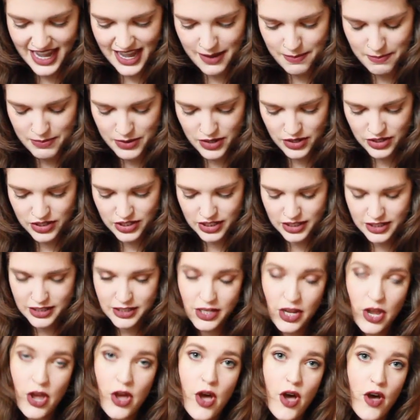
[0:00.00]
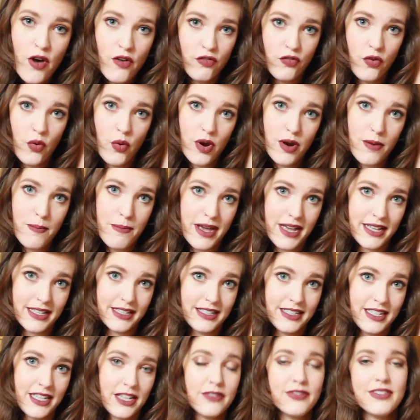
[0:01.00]
I purchased for
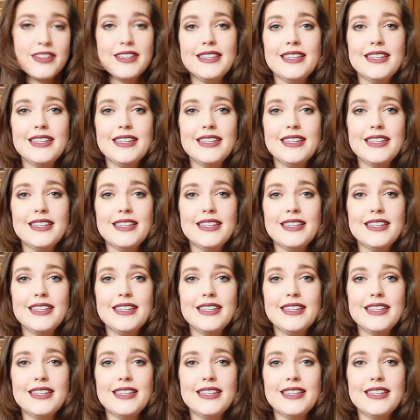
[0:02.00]
myself,